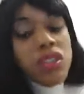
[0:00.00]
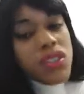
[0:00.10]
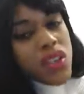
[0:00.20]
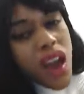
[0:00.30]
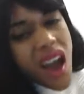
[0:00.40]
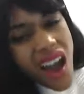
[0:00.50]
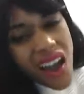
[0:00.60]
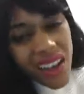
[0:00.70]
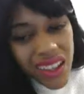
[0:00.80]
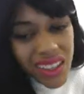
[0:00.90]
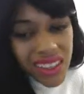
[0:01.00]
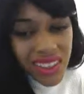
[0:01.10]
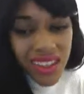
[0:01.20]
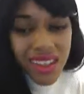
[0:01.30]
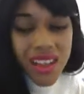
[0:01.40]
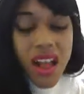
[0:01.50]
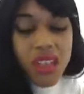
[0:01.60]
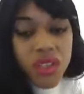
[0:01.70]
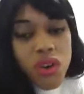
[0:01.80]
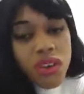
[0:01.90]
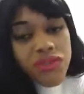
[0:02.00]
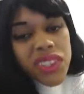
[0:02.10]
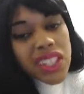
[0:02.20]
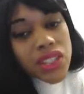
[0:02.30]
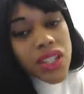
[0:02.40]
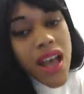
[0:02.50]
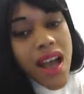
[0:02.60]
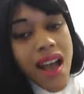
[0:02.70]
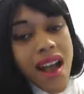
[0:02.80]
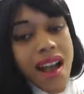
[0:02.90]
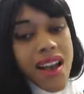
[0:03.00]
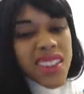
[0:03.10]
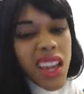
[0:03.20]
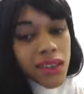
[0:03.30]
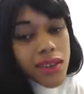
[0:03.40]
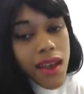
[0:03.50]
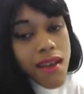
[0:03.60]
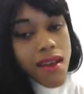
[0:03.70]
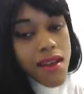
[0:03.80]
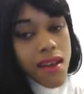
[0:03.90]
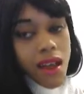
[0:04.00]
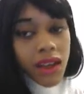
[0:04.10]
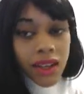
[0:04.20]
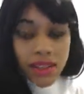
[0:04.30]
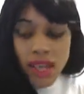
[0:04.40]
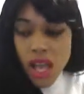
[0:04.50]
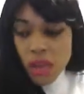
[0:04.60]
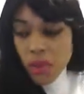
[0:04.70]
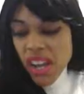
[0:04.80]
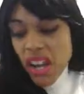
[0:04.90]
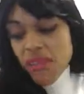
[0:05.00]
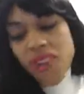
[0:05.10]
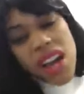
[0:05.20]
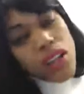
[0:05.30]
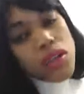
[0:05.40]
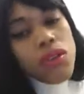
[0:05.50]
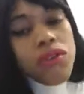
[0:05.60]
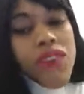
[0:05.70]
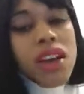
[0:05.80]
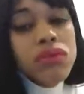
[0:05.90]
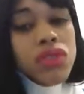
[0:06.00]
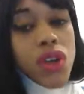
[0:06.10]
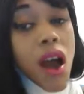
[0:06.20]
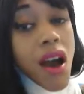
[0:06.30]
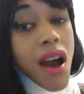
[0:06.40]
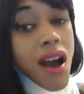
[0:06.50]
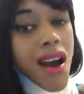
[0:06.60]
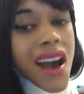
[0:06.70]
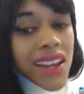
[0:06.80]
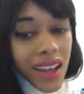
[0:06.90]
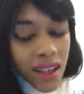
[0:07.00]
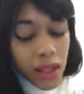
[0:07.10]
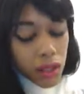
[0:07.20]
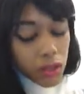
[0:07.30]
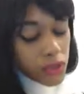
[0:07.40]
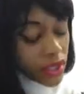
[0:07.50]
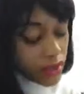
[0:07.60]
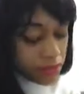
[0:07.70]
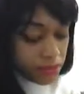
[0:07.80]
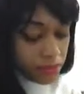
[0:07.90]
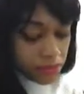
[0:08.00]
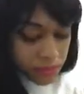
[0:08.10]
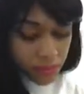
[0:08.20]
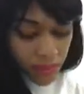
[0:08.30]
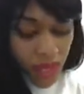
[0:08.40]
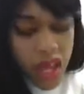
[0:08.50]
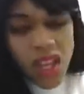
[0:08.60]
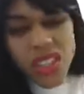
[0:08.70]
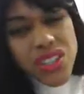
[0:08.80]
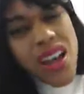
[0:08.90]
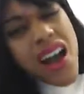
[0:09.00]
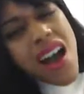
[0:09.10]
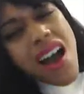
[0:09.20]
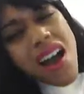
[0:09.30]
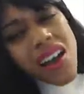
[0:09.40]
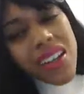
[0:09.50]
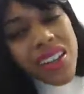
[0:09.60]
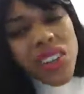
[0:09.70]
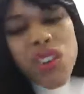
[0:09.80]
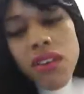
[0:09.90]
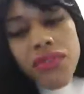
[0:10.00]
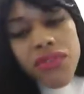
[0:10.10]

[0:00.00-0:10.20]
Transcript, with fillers: joy through affliction, yeah. But I found a newfound joy, hallelujah, joy through